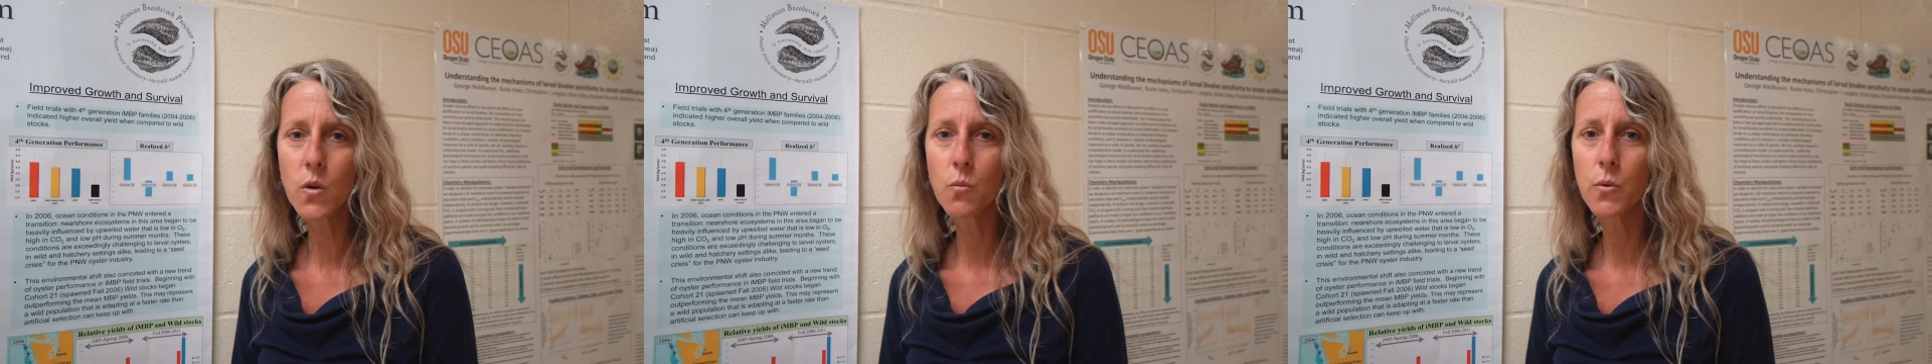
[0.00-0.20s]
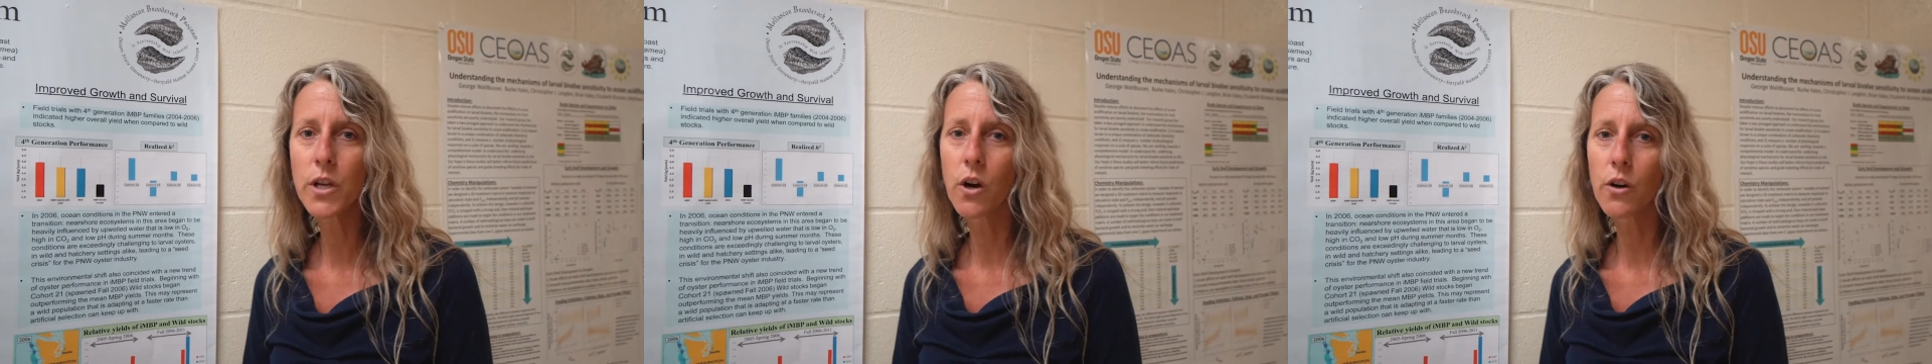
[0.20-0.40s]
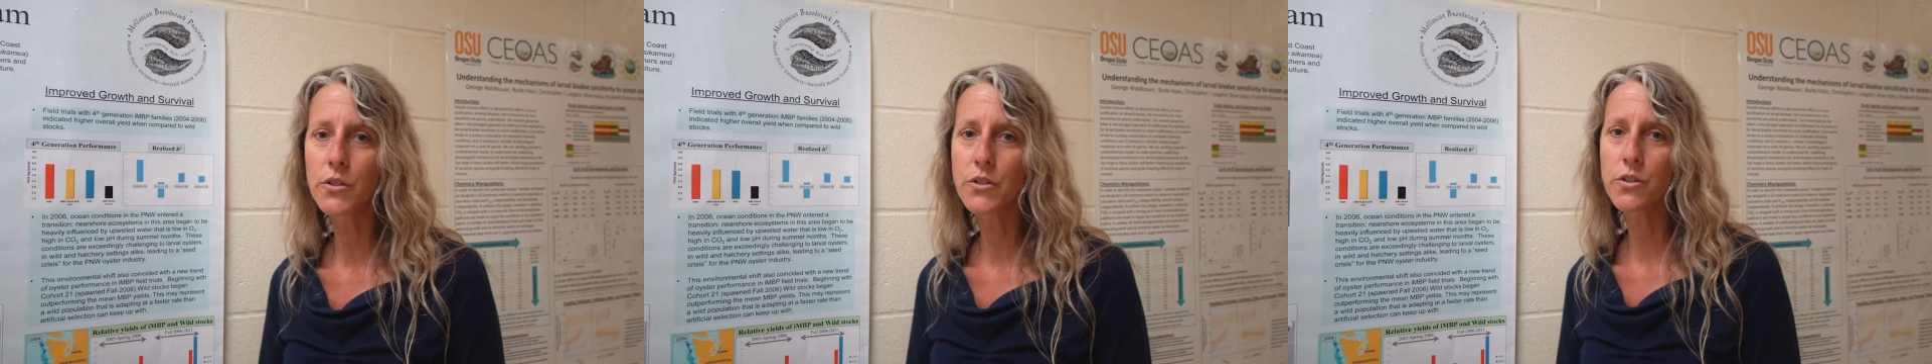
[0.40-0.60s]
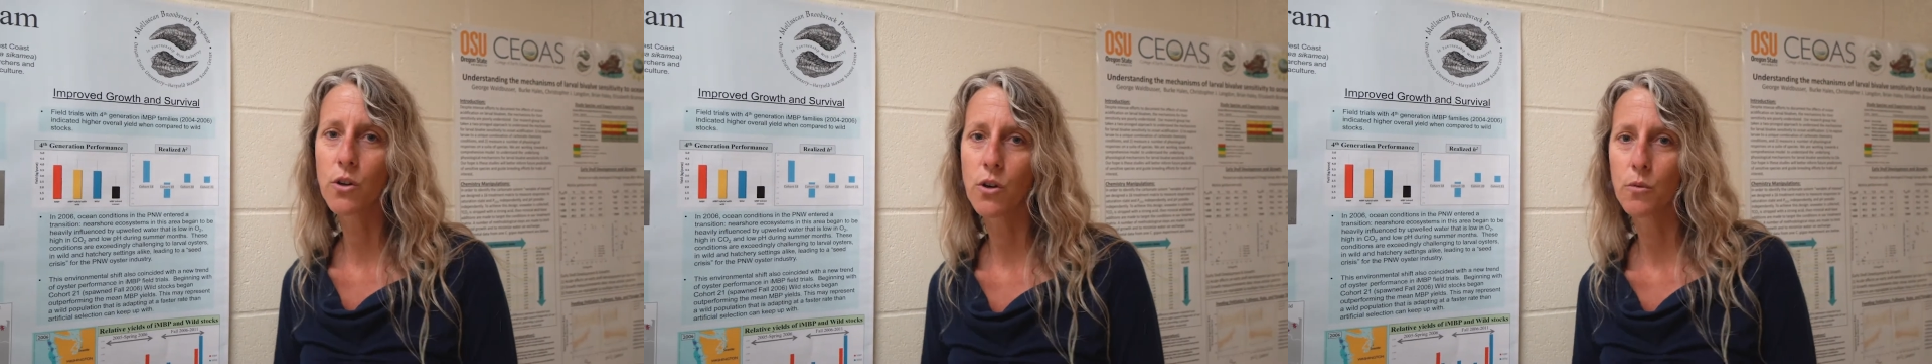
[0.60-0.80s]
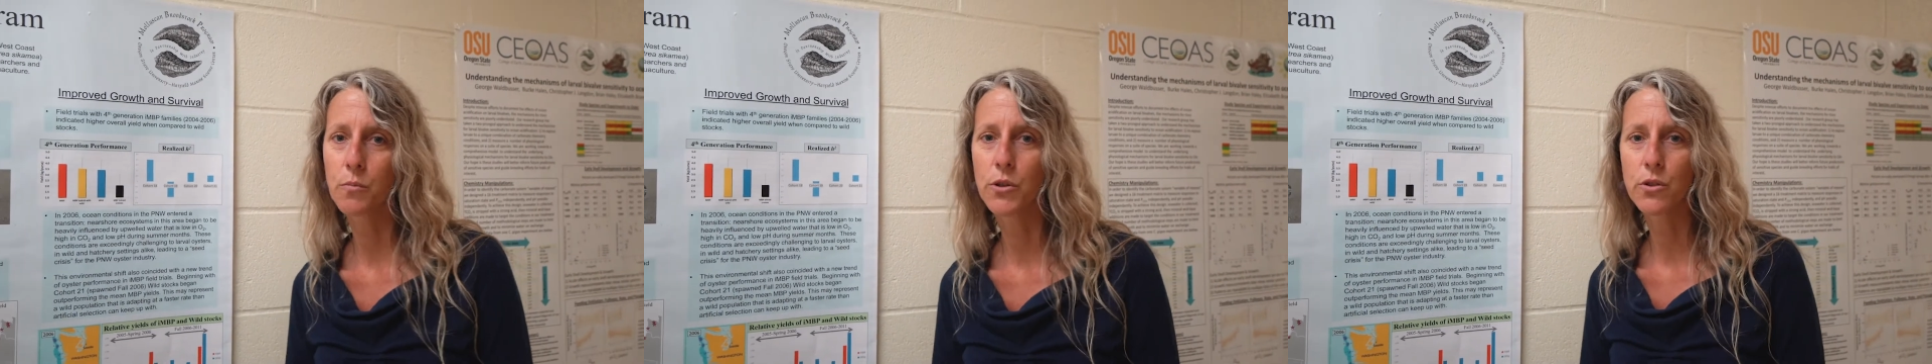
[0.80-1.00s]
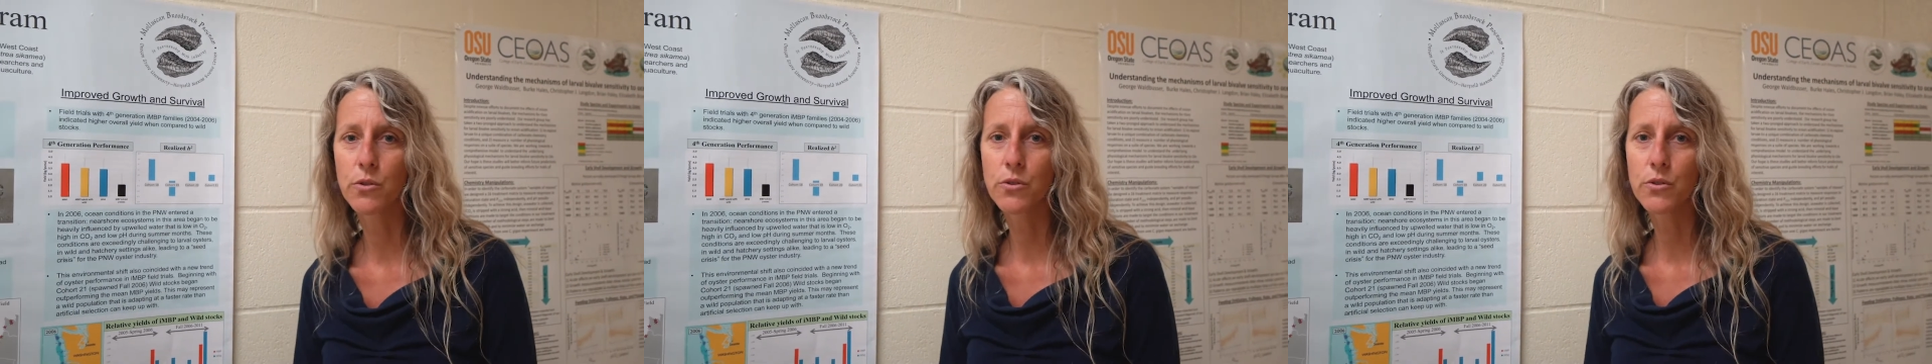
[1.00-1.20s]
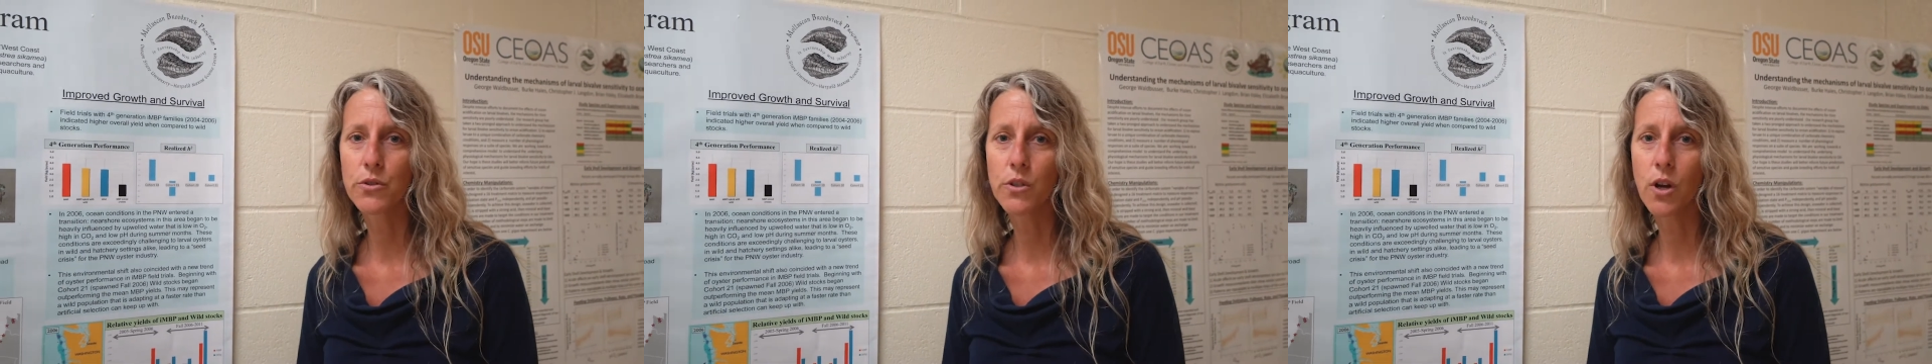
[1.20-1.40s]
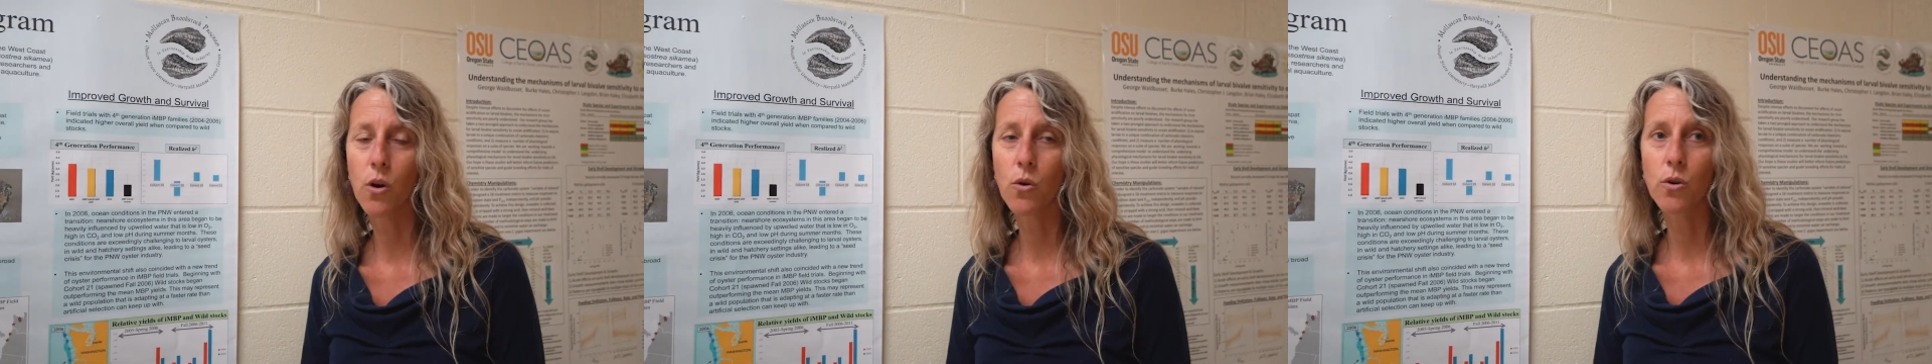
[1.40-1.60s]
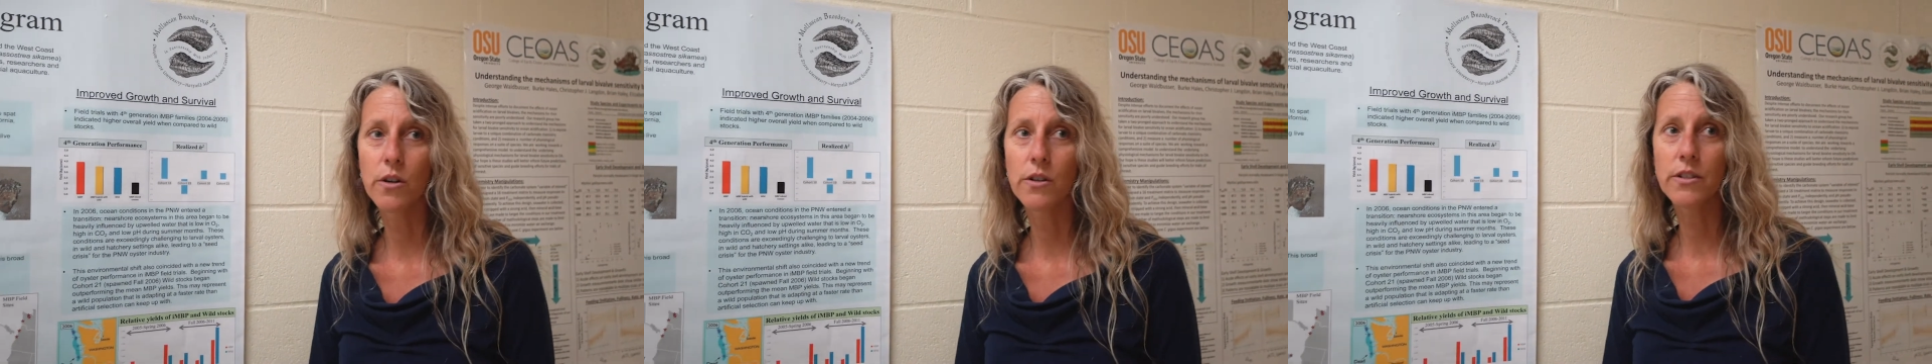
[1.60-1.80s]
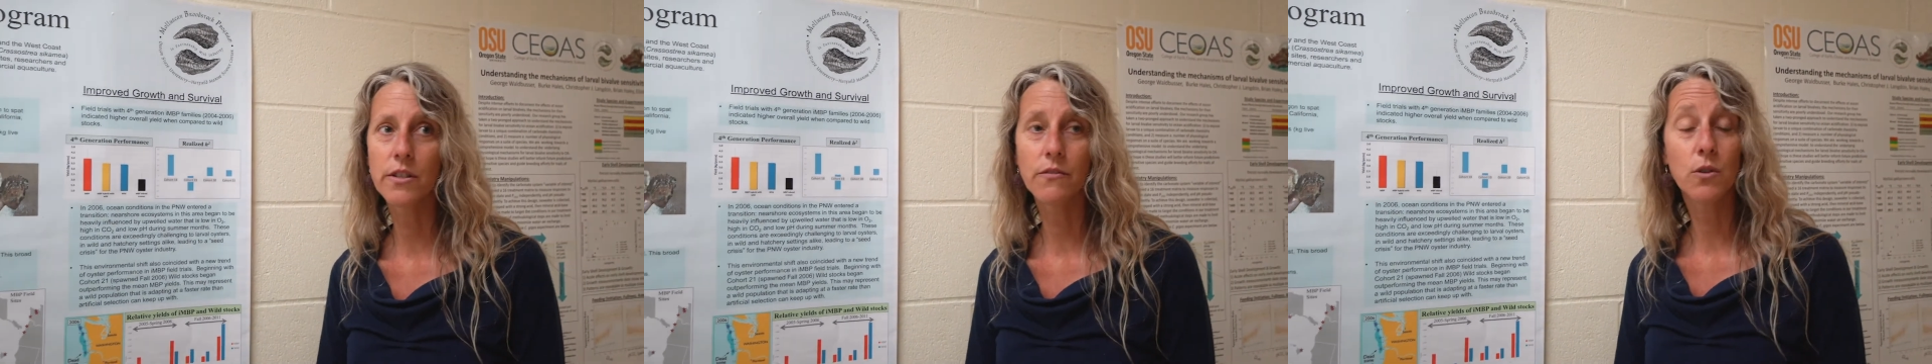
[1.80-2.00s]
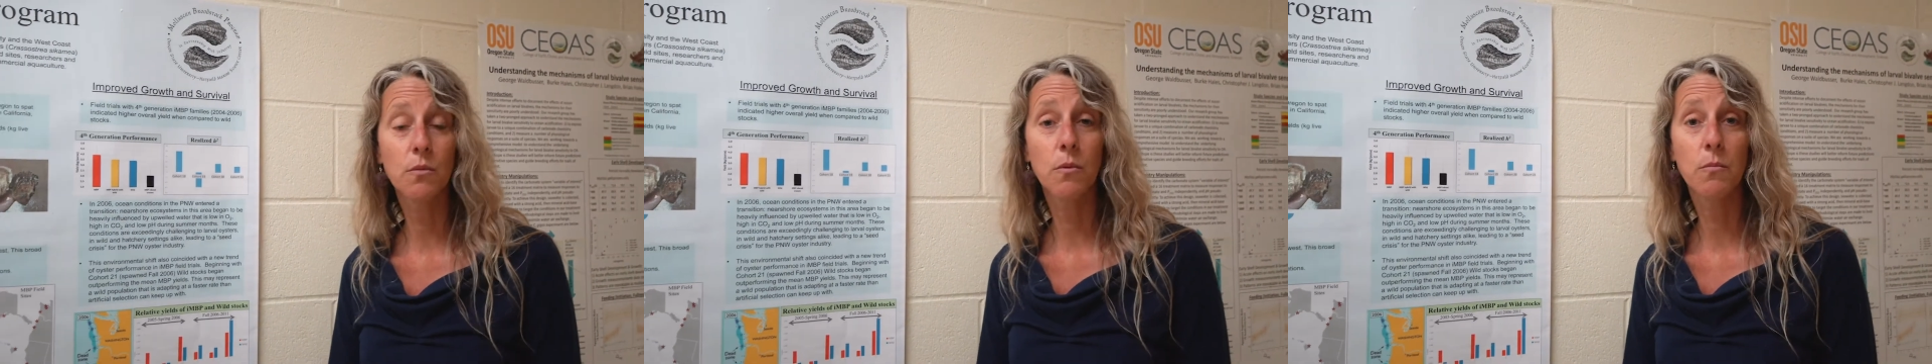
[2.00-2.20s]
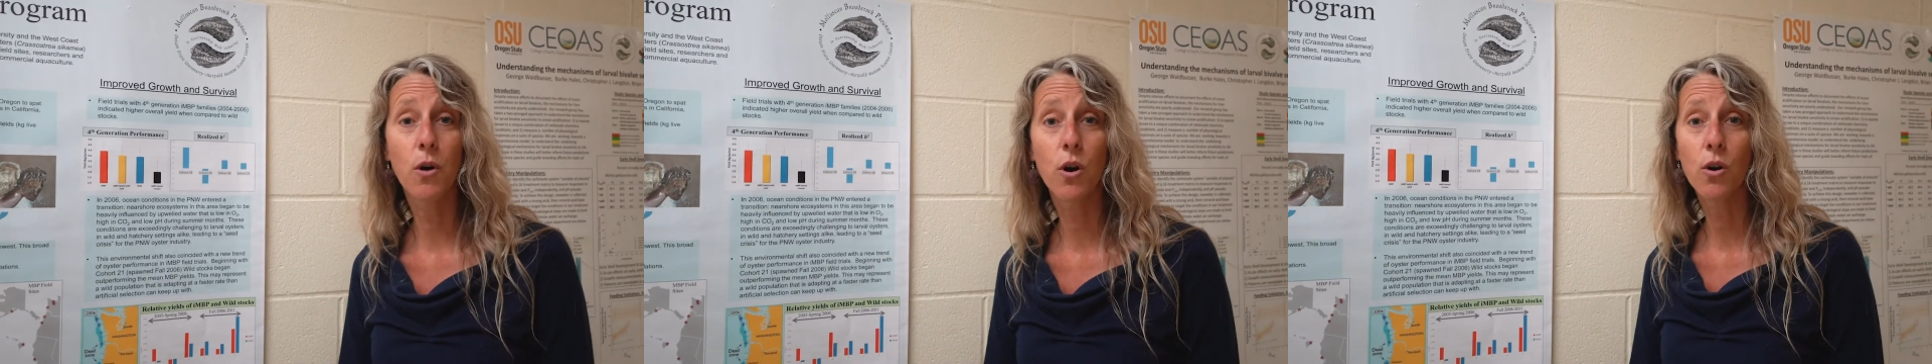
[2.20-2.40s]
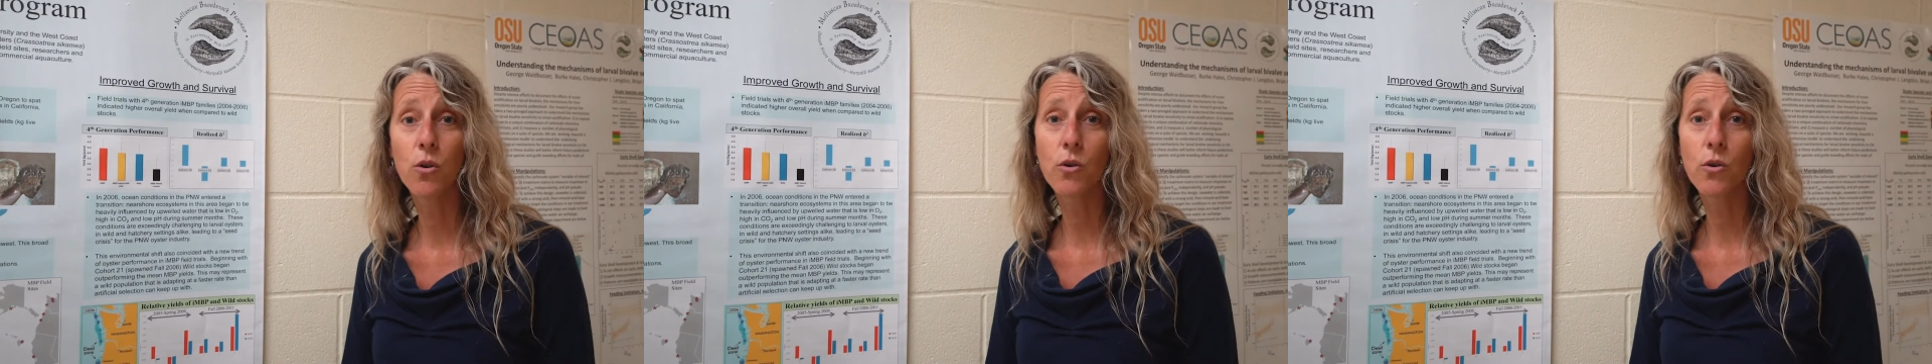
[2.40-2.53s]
We also produce cohorts of Kumamoto